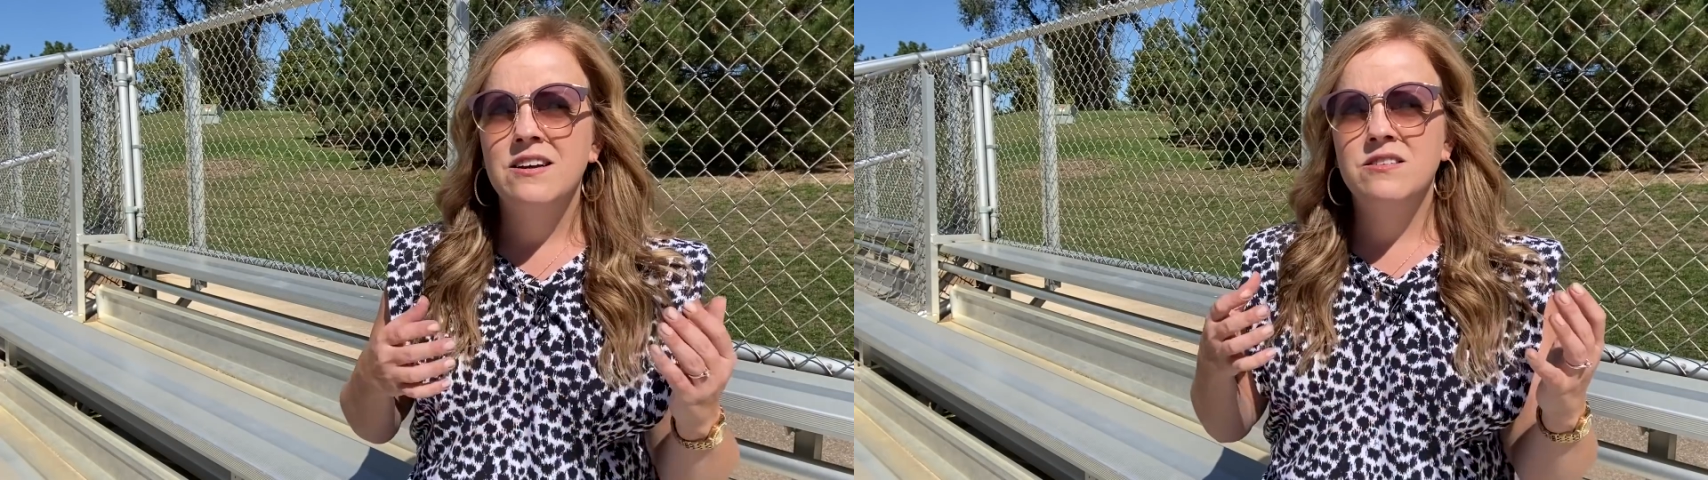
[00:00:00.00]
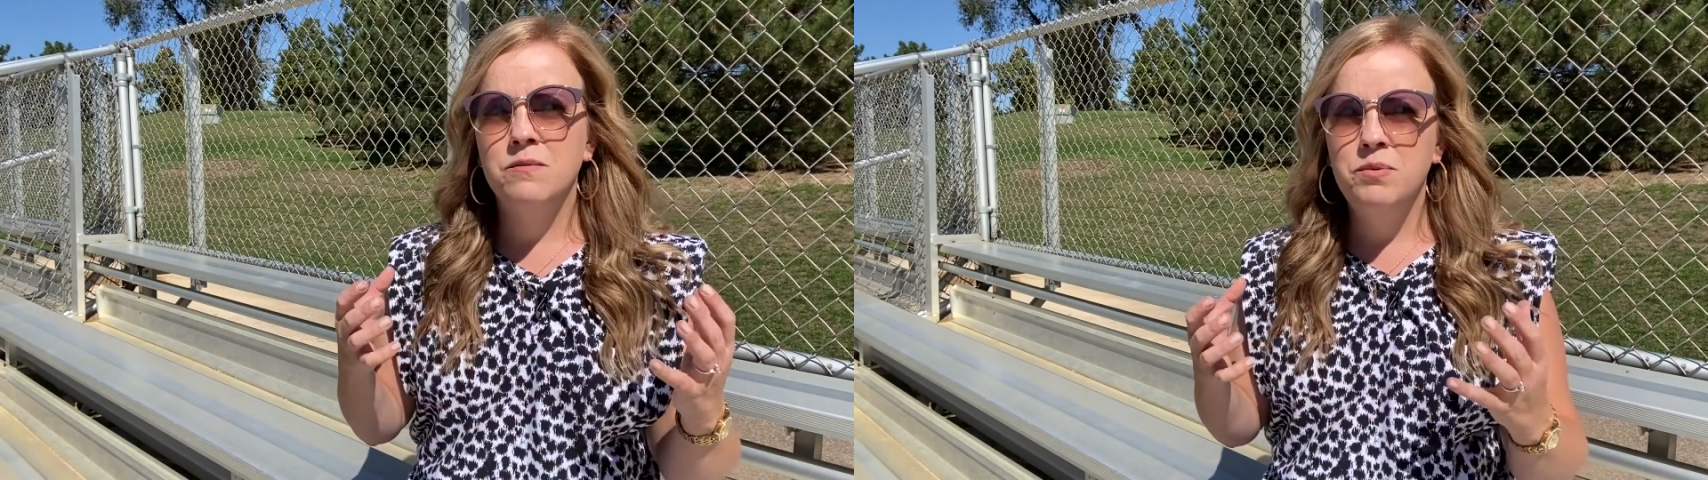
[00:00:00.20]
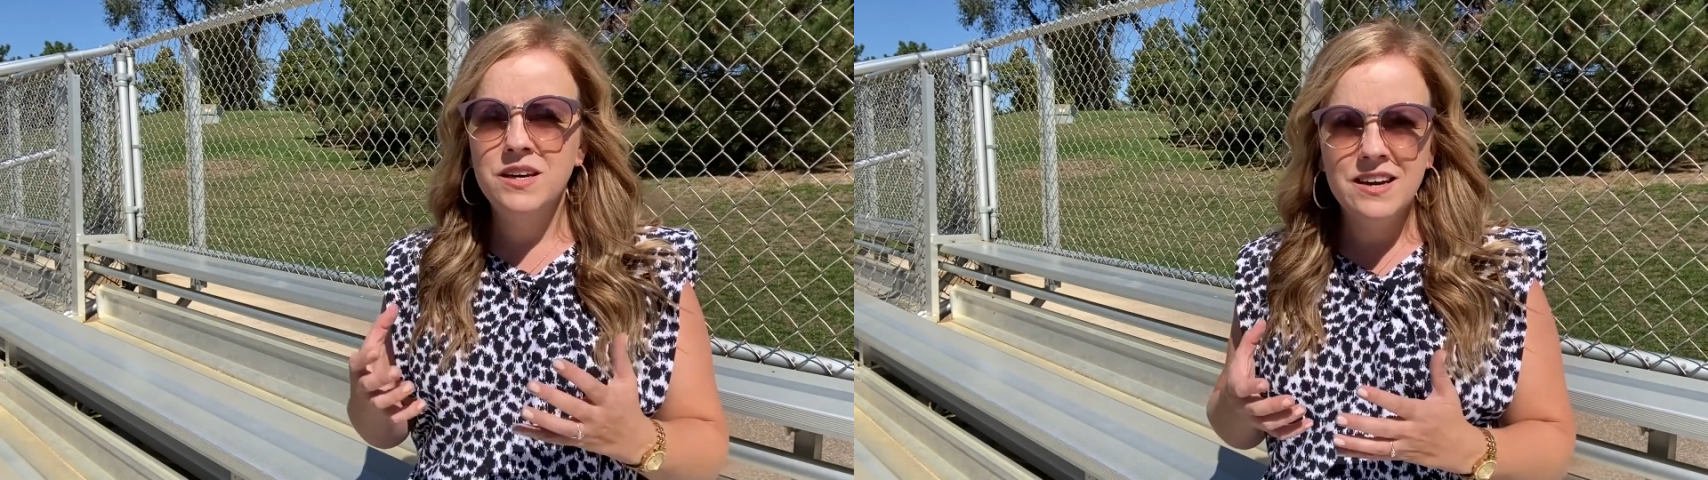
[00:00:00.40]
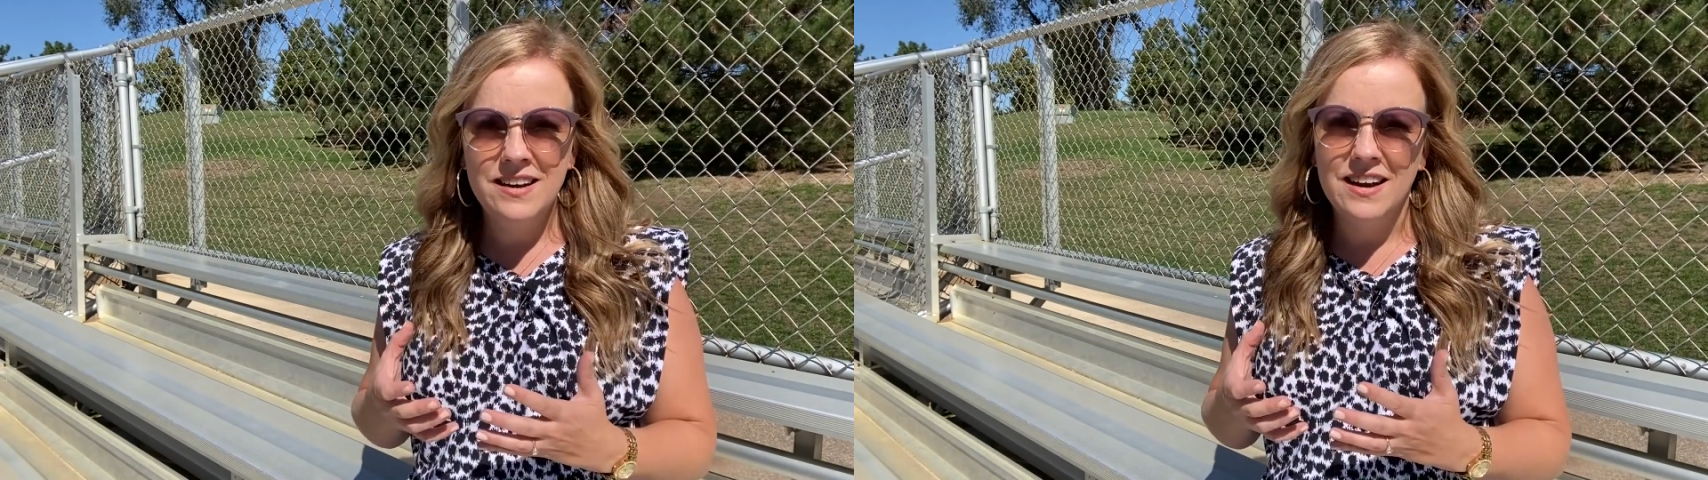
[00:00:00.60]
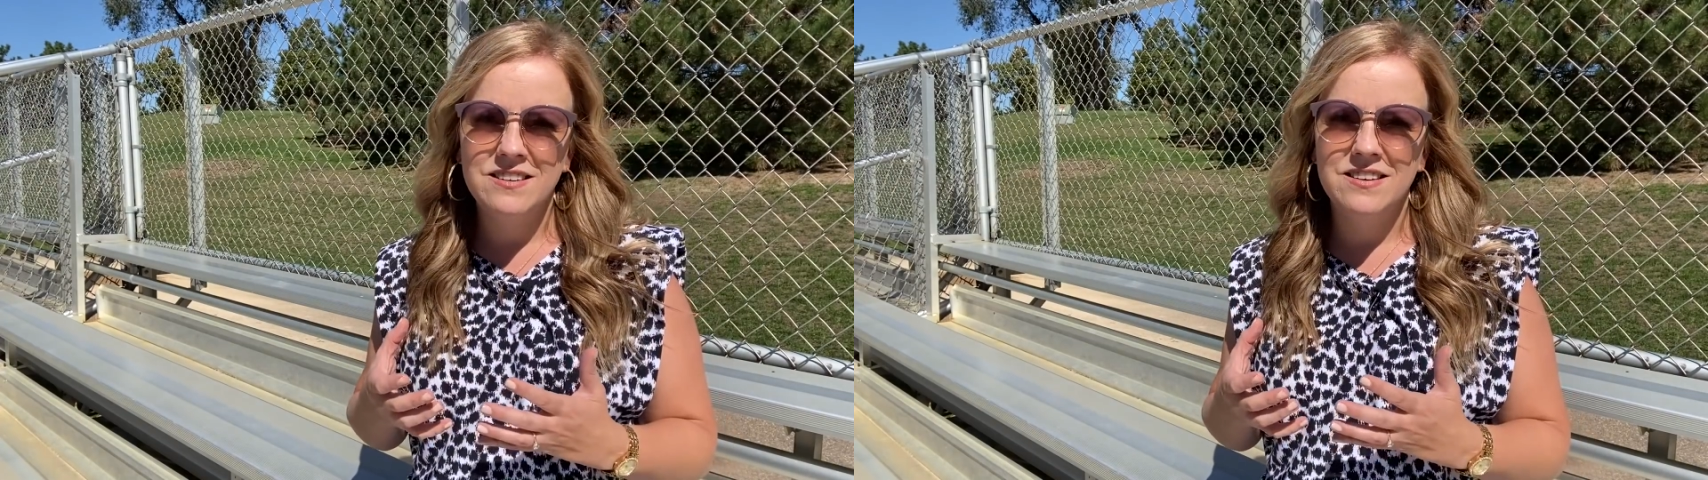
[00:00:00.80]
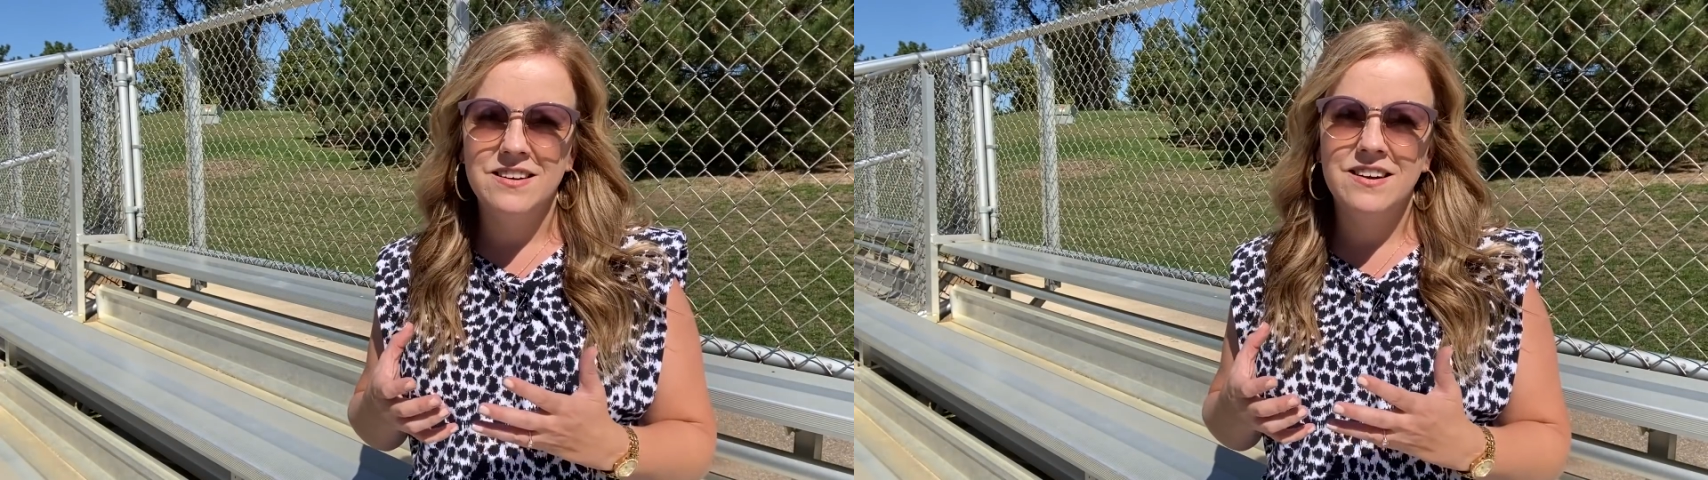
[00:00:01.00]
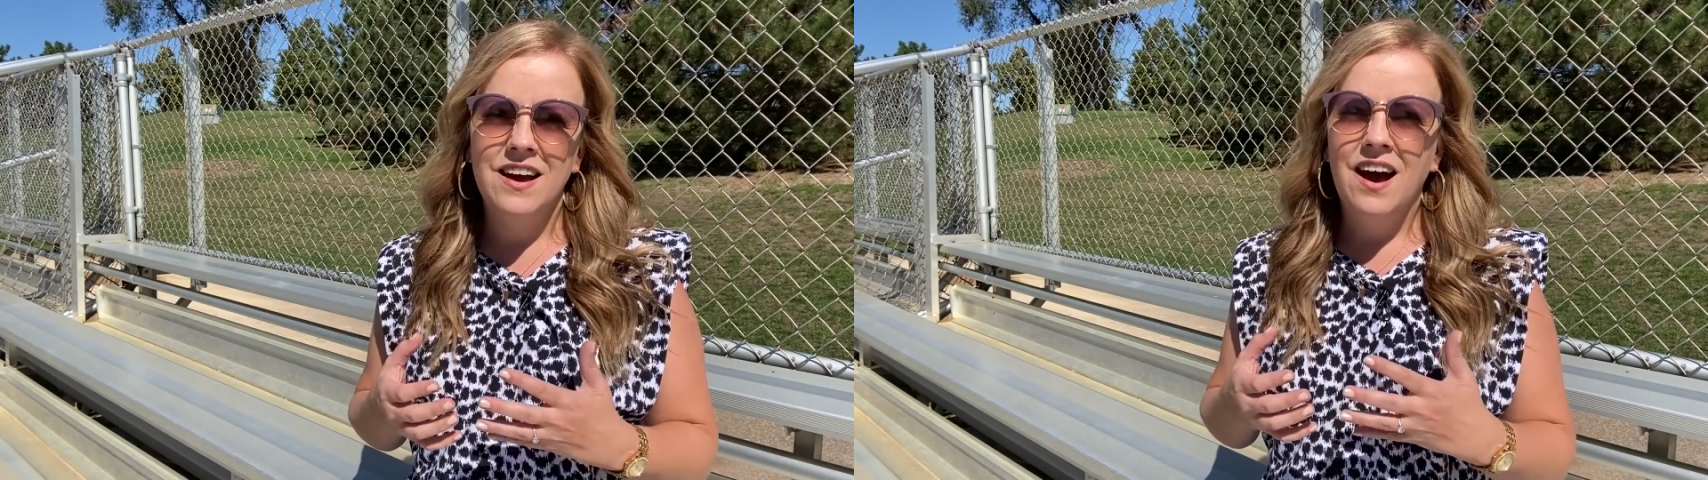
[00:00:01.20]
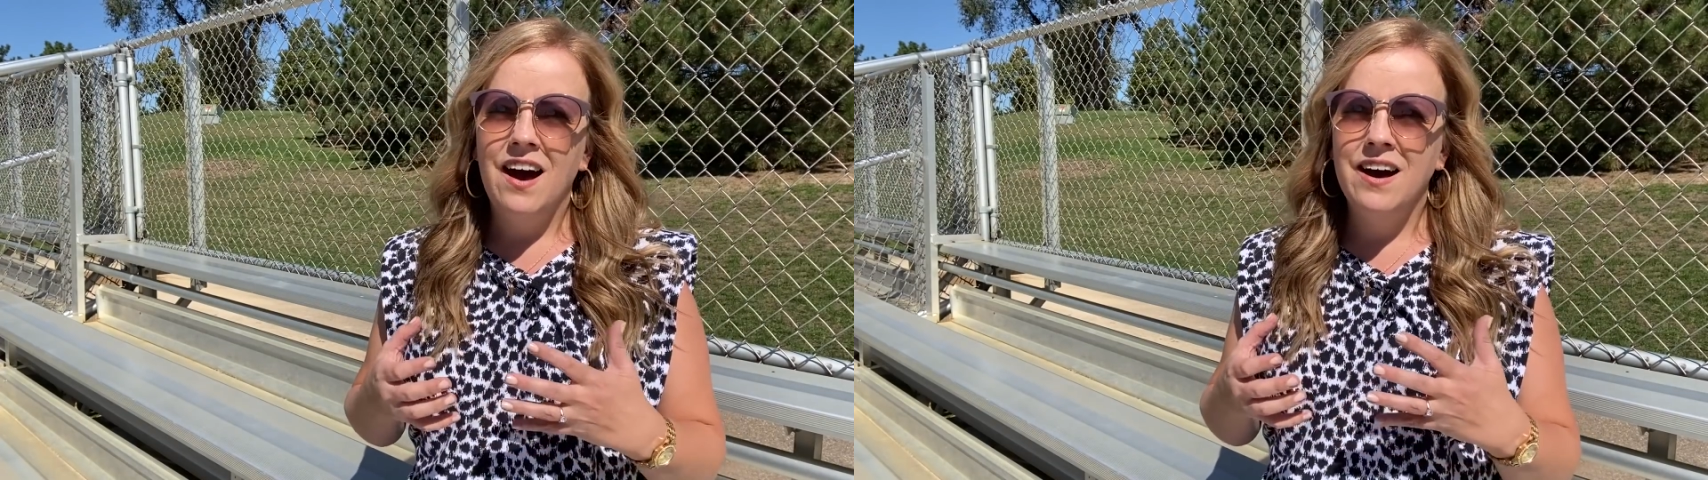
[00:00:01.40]
to be connected
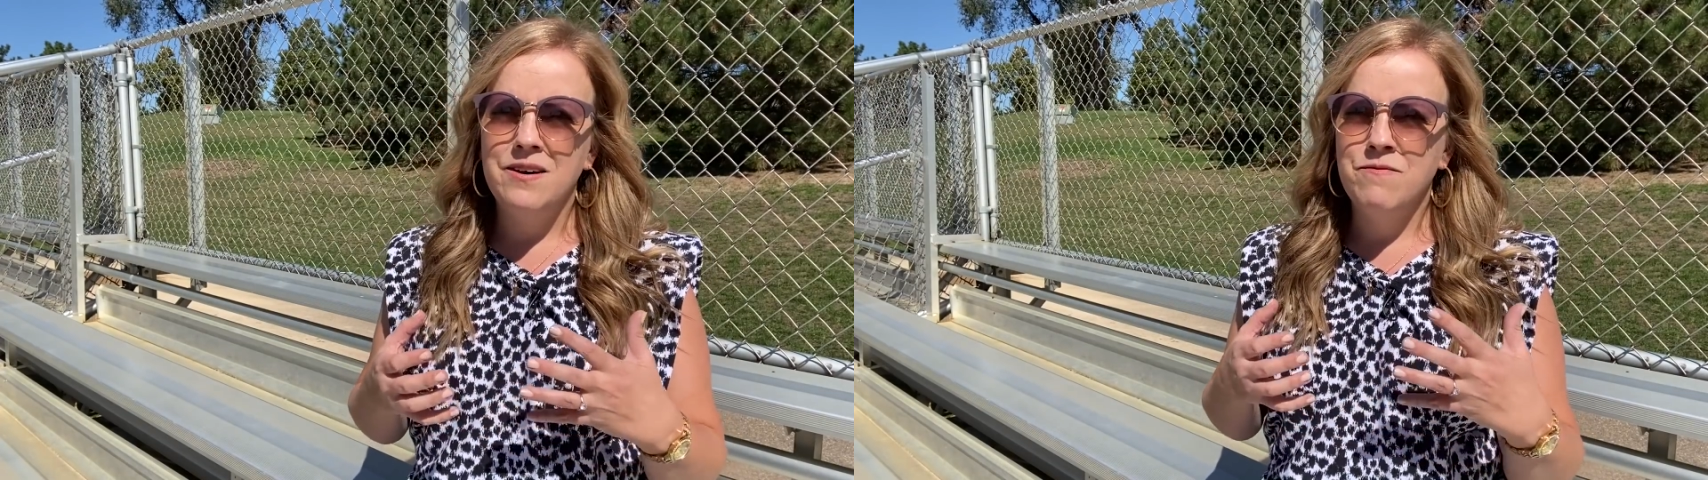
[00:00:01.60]
uh,